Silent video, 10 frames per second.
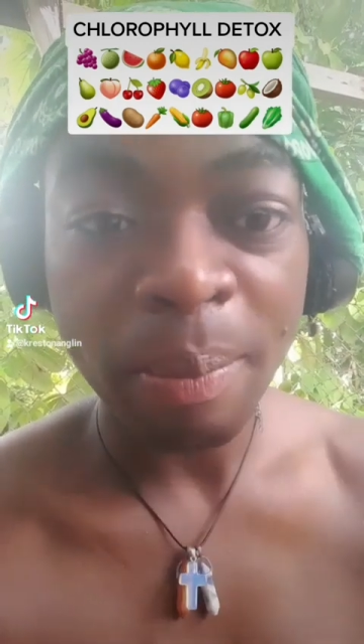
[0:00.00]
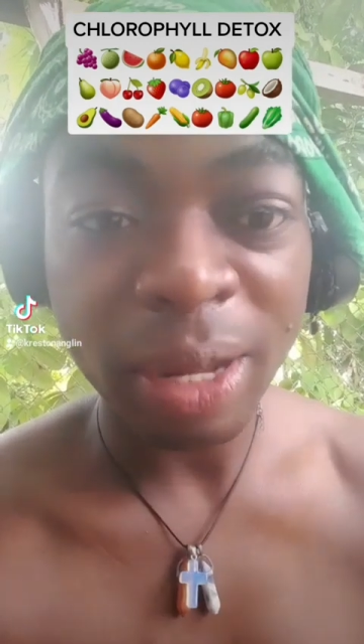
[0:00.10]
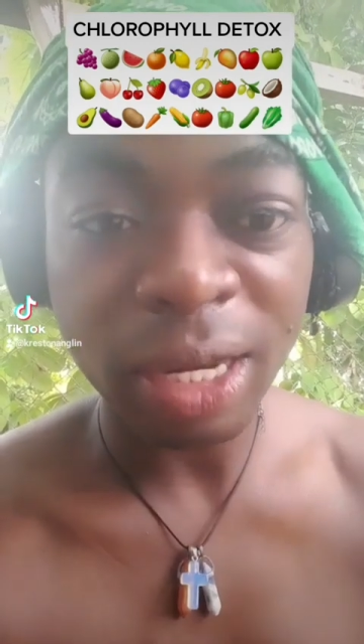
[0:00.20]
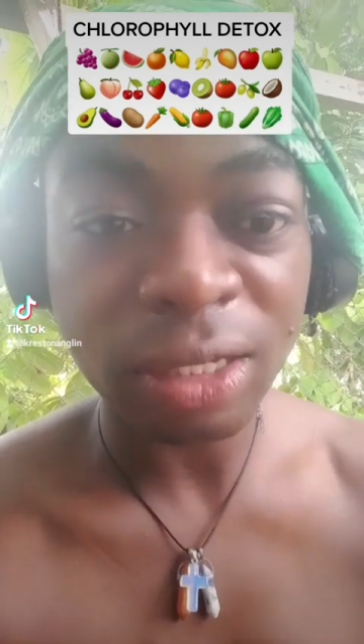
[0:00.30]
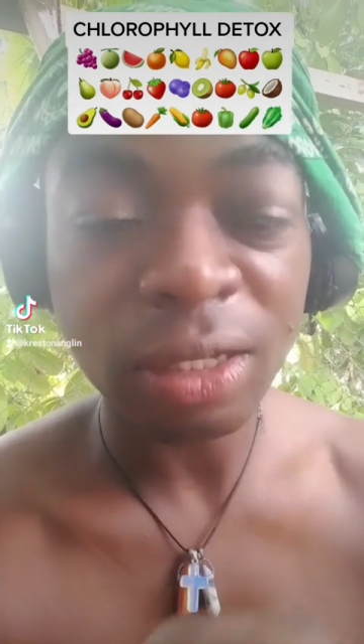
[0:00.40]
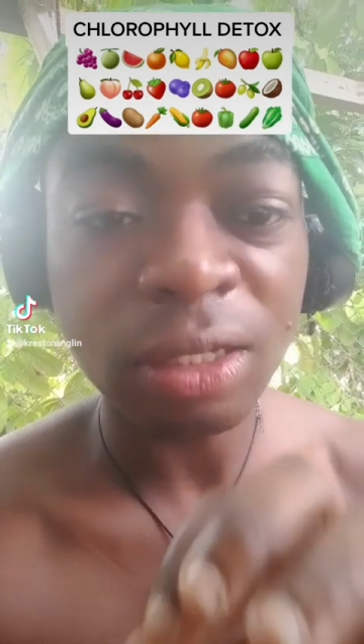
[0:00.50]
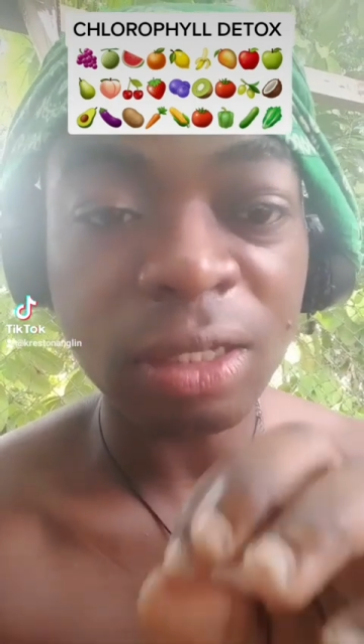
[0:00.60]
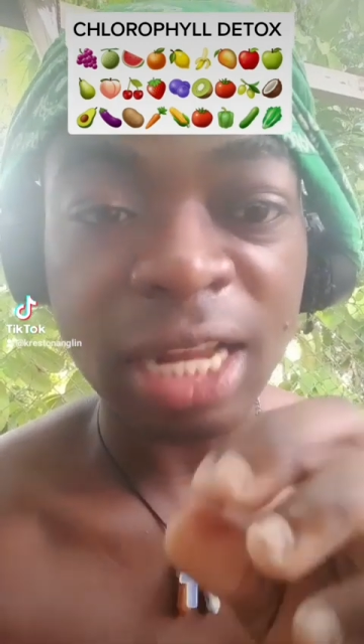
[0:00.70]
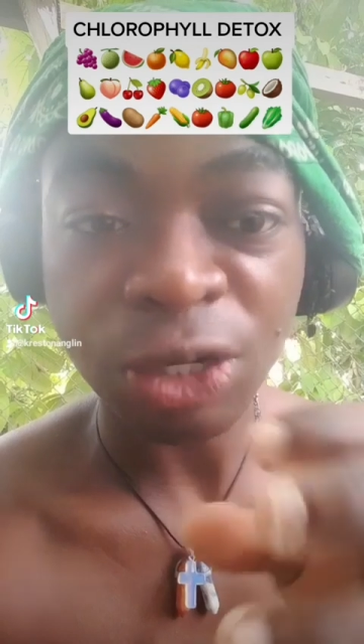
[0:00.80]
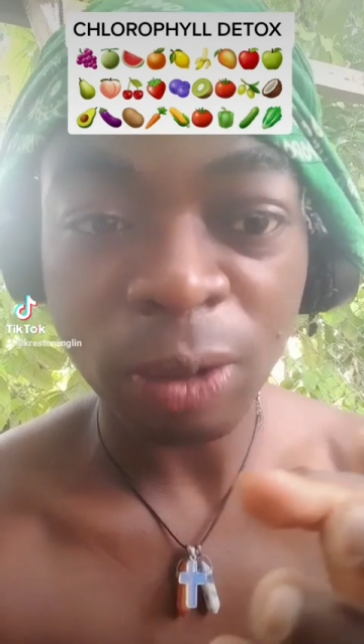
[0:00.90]

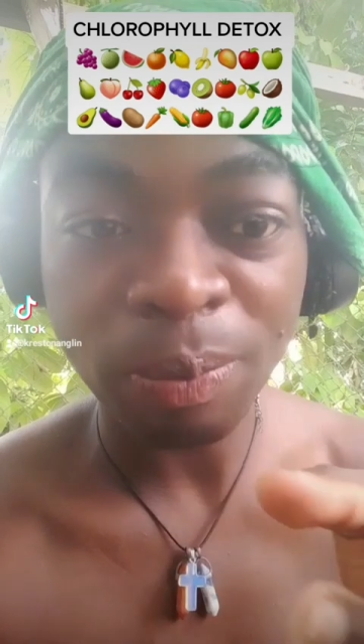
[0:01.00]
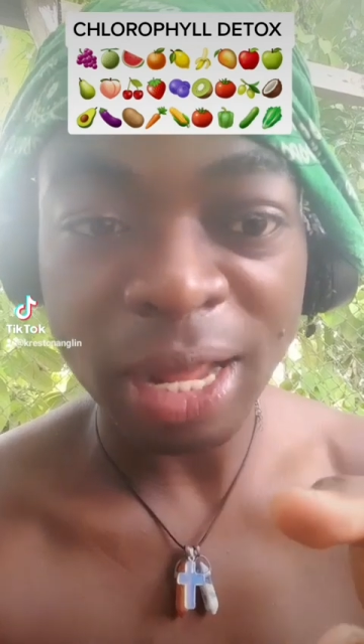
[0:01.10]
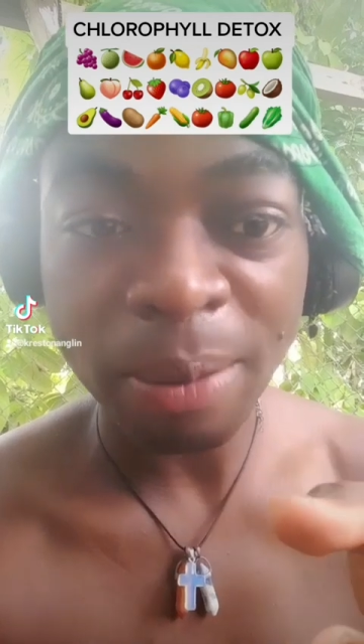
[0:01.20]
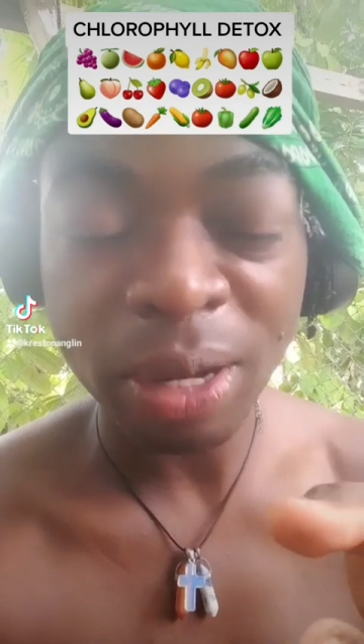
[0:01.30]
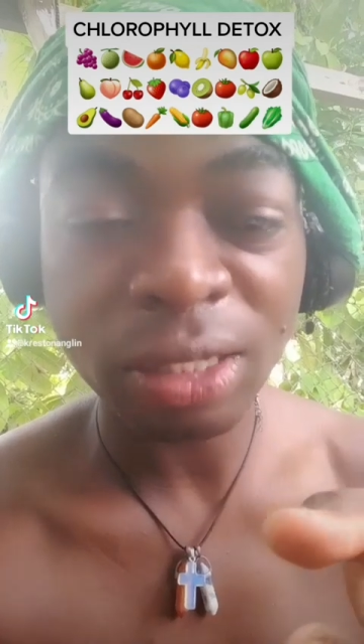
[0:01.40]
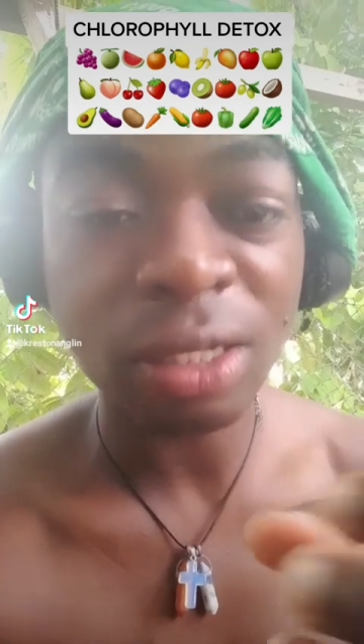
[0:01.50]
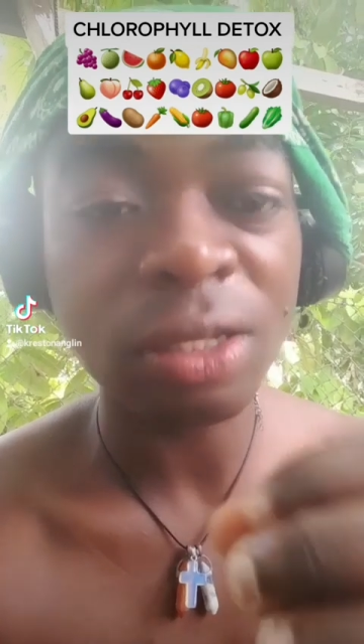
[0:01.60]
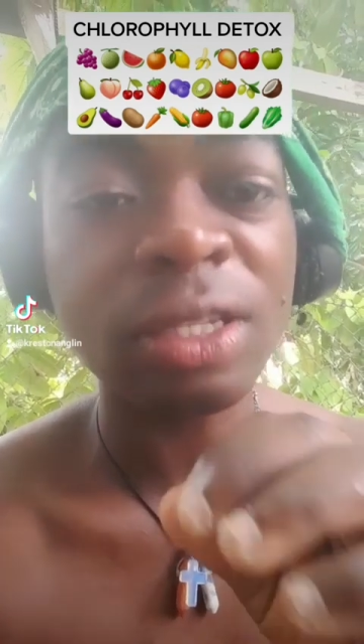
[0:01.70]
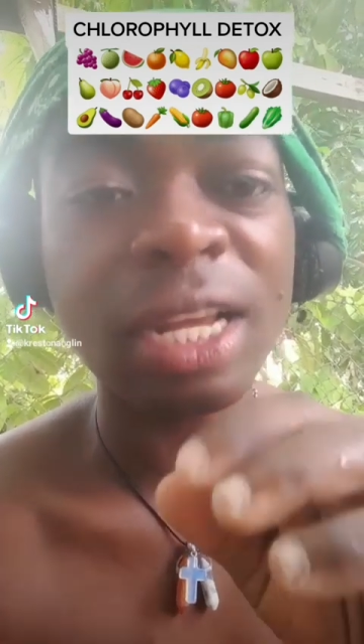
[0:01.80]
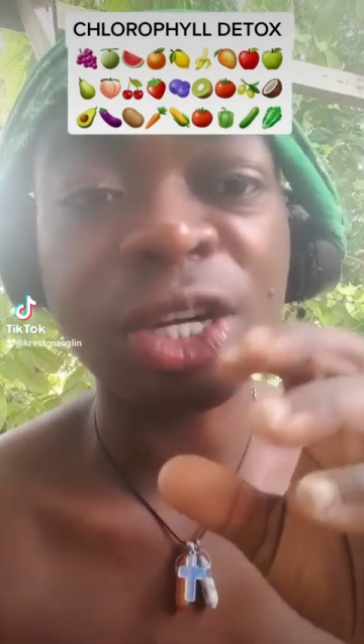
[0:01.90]
medicines, natural plant
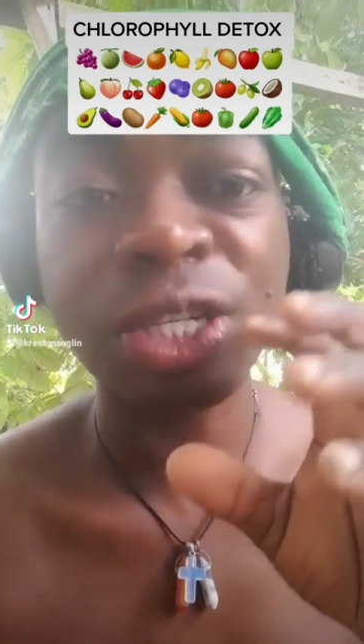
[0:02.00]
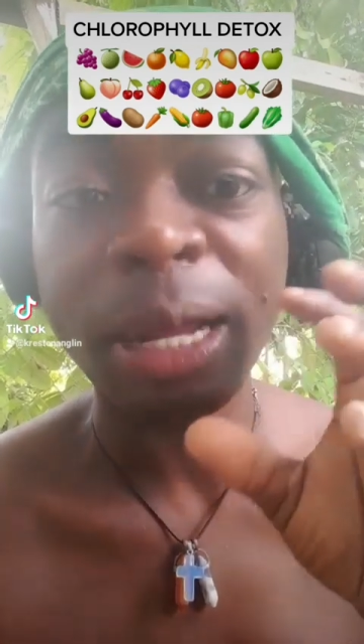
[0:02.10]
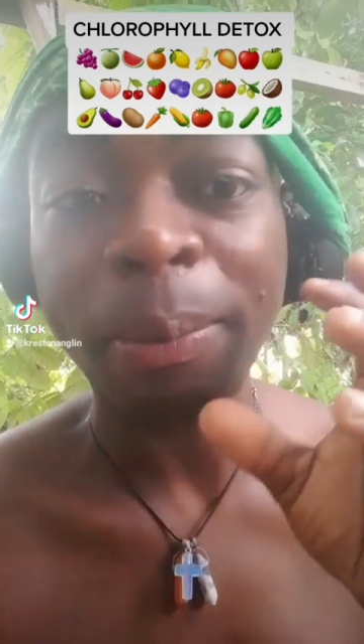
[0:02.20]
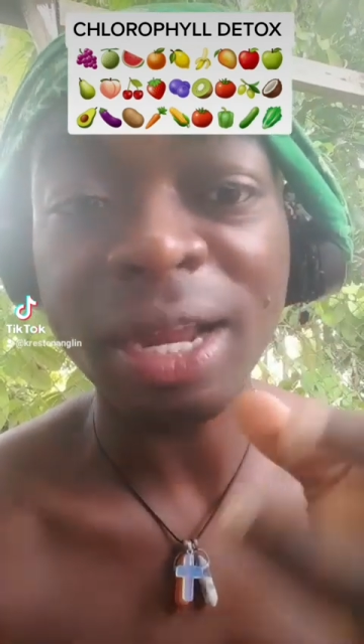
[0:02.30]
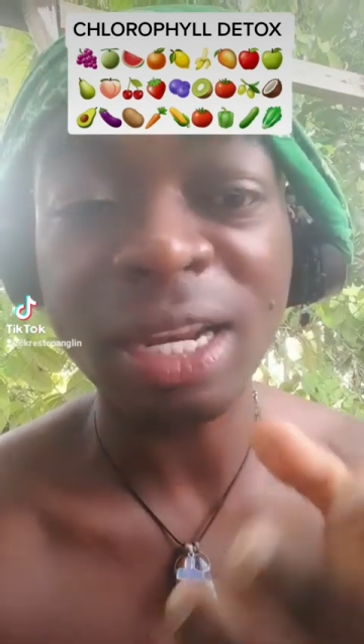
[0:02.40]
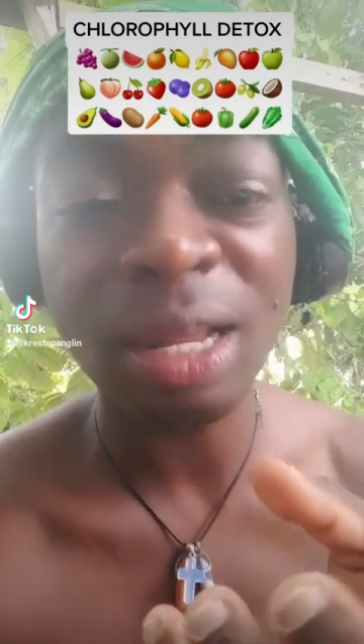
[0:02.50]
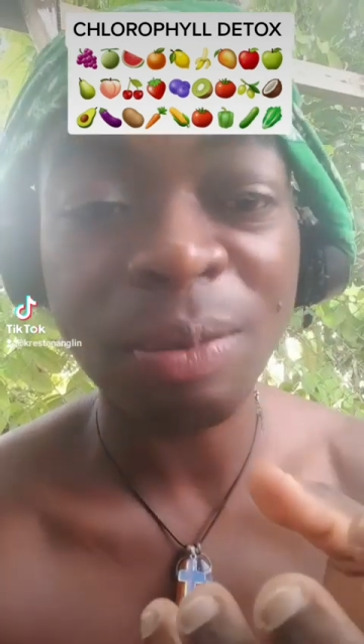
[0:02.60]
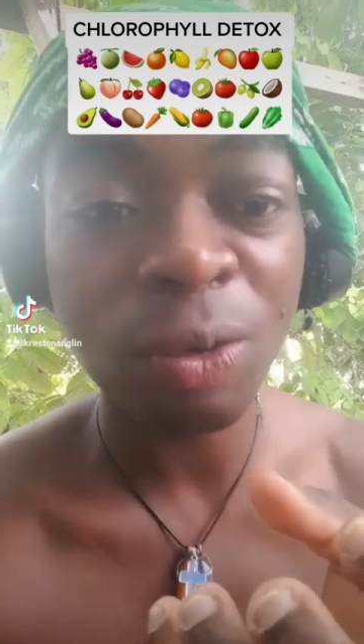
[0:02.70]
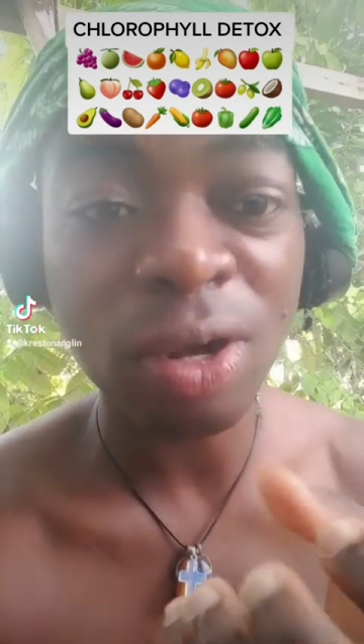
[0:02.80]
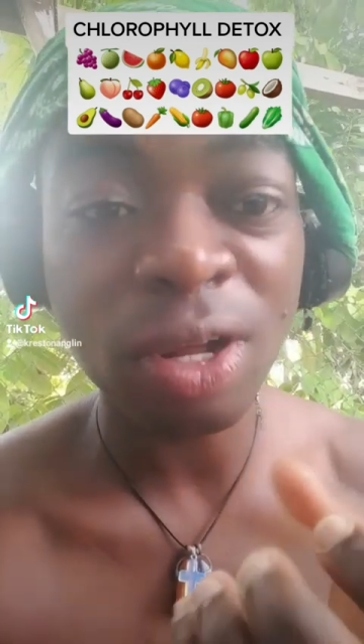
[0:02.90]
medicines, and actually blend
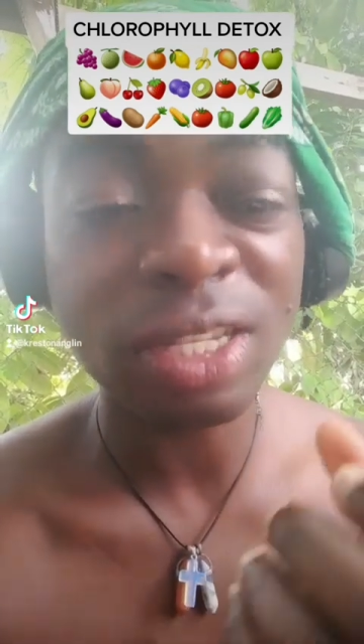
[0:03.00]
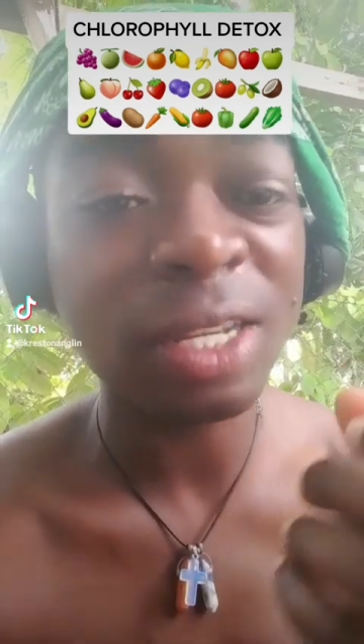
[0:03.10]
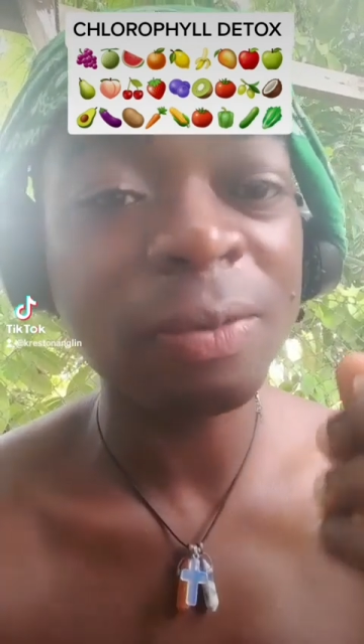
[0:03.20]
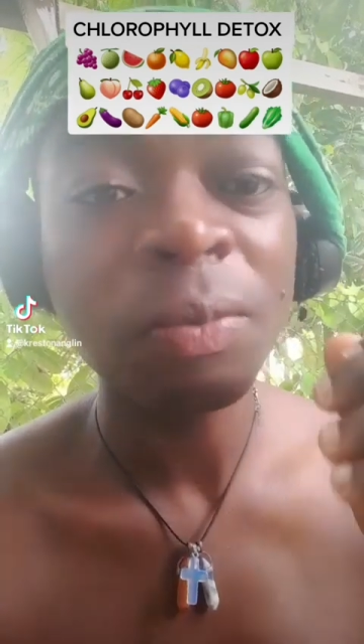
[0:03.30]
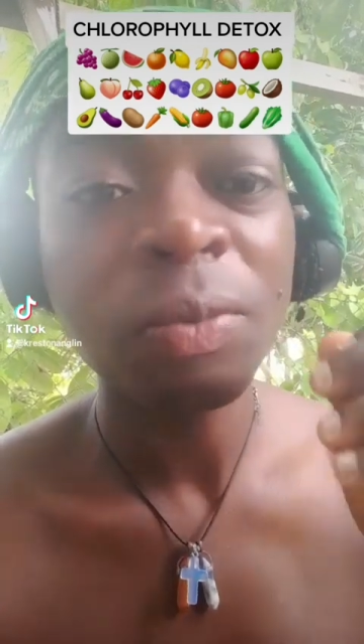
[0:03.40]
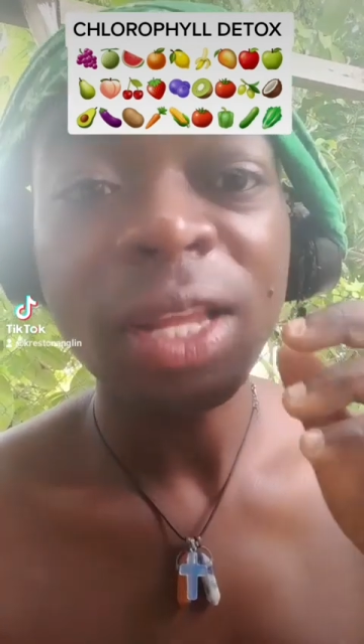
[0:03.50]
them in water